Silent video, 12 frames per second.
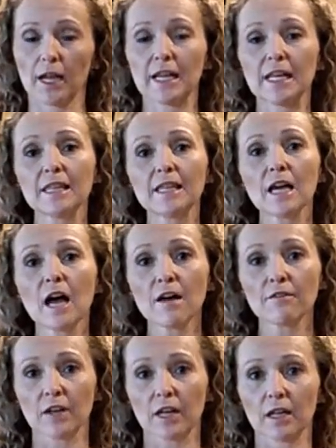And in the
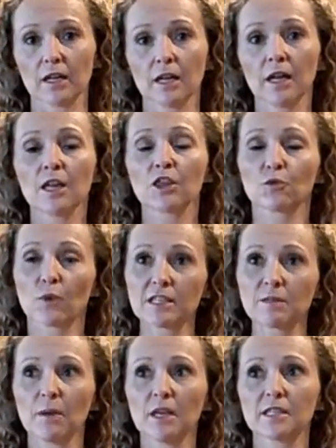oven, the
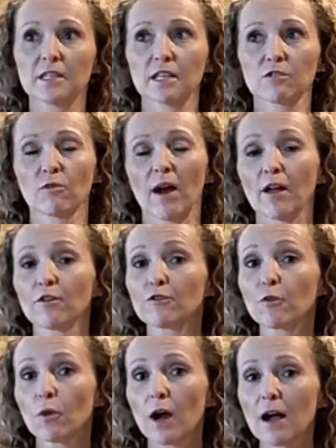recipe says around
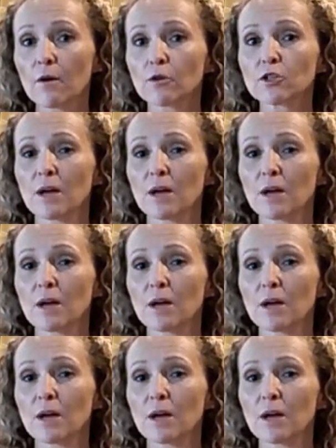four hours.